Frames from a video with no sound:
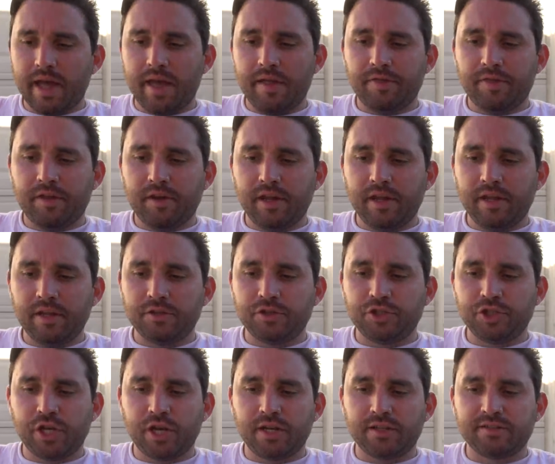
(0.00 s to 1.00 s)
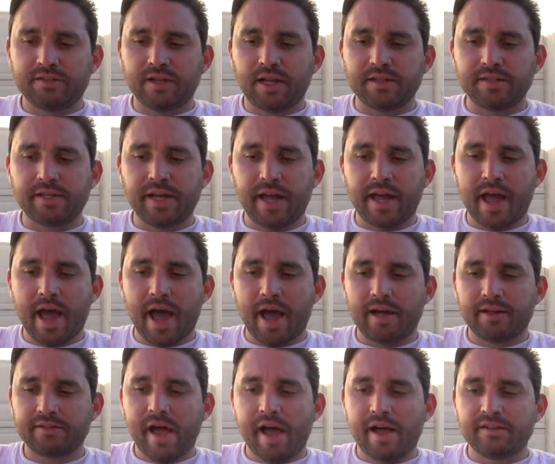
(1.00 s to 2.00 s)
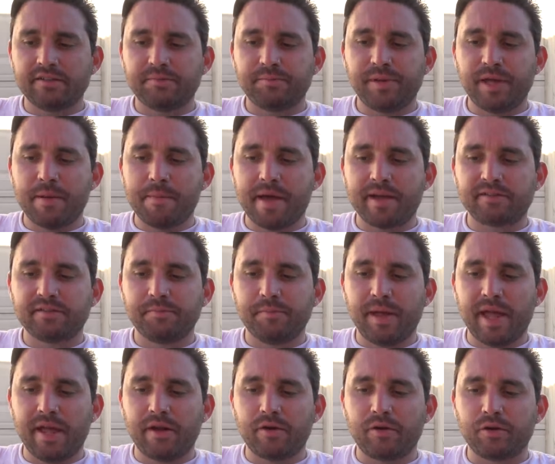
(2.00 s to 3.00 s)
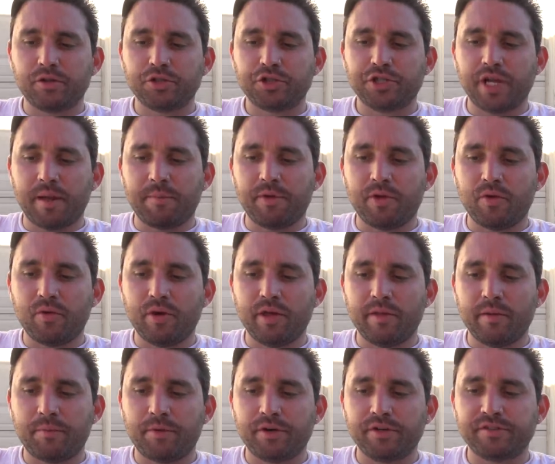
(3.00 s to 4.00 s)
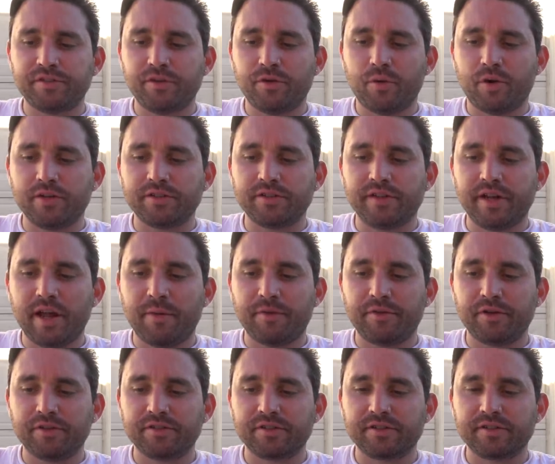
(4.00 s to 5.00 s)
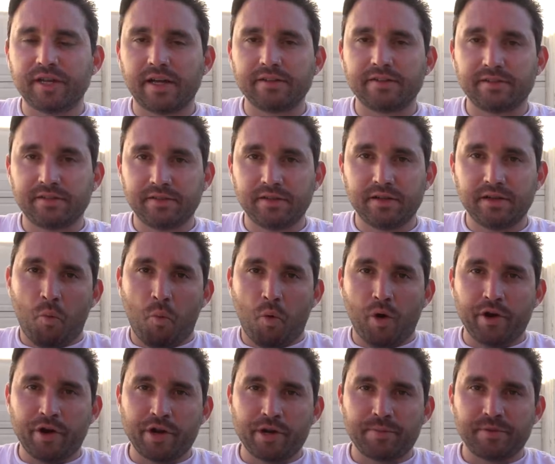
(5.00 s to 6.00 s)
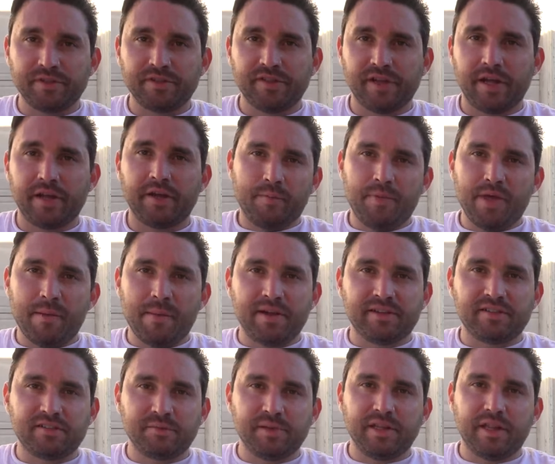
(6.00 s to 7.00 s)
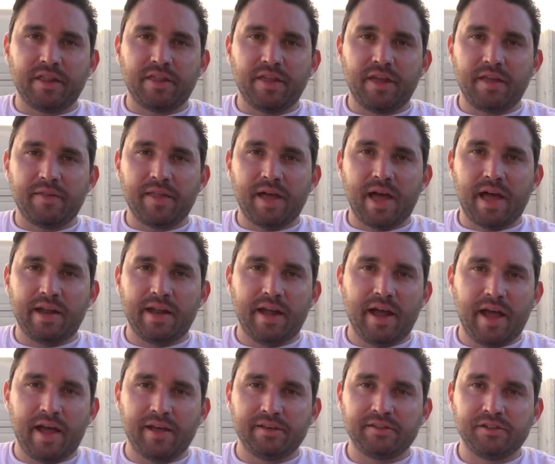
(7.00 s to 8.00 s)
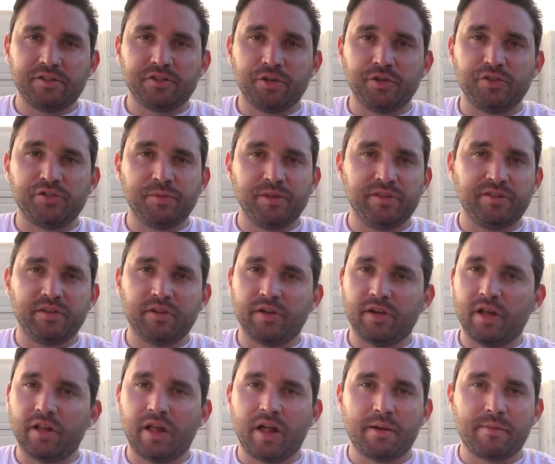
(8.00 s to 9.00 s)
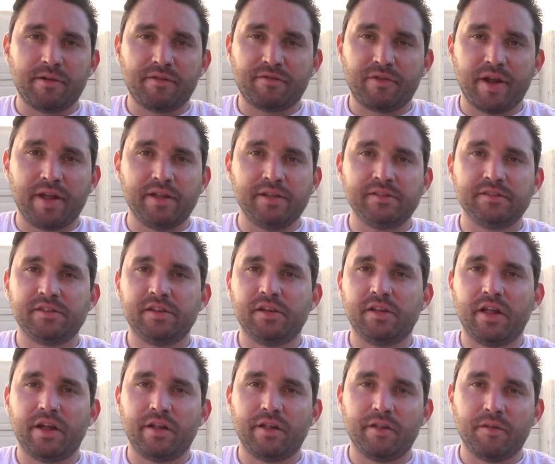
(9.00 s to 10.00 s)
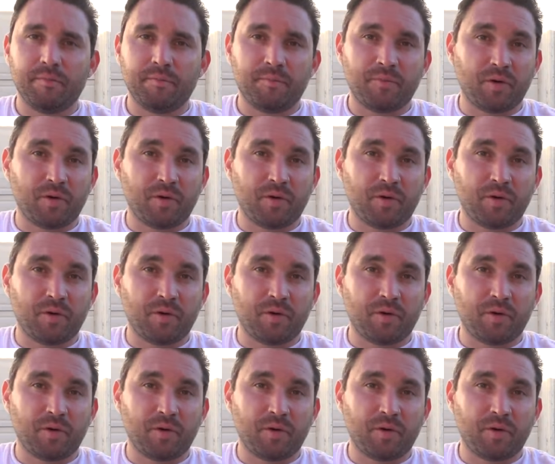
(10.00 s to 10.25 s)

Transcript: Anthony Giansante asks, has BMX made or shaped you in the person you are today with your success? 100%. BMX has been the thing that has introduced me to a lot of my friends, a lot of the